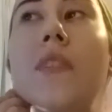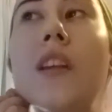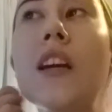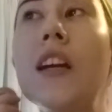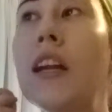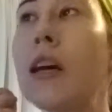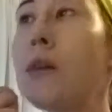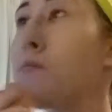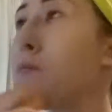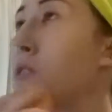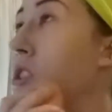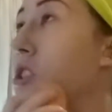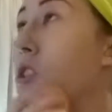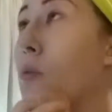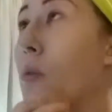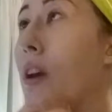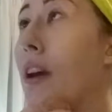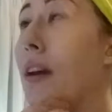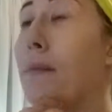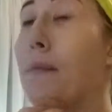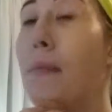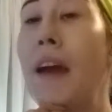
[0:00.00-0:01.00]
And I'm just
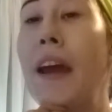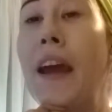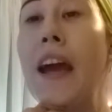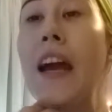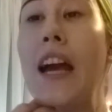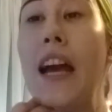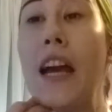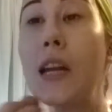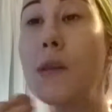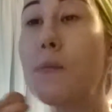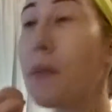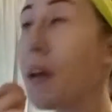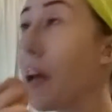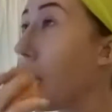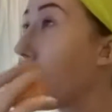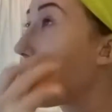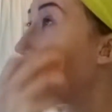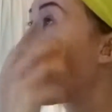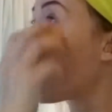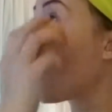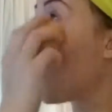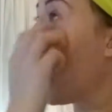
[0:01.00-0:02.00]
wearing my
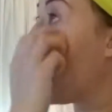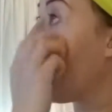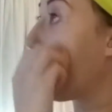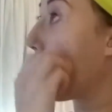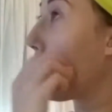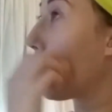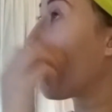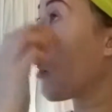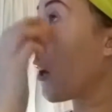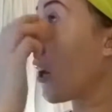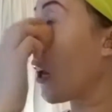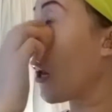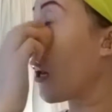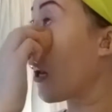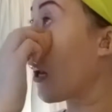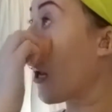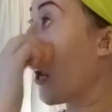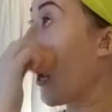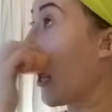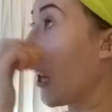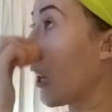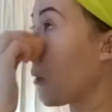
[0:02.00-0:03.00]
headband so I won't get
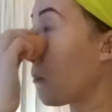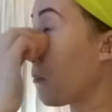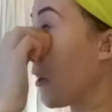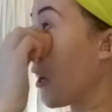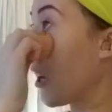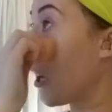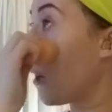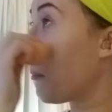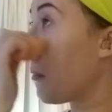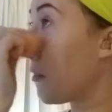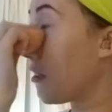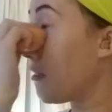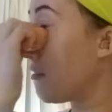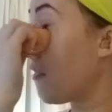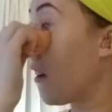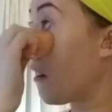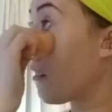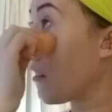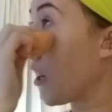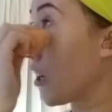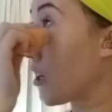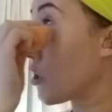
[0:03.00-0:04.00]
any makeup or
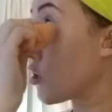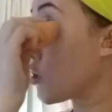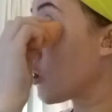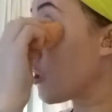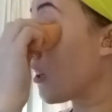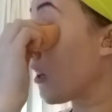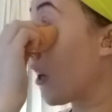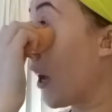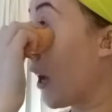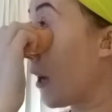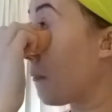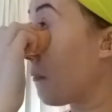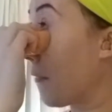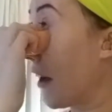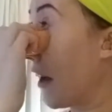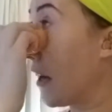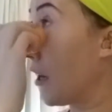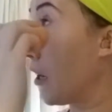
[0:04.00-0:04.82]
foundation on my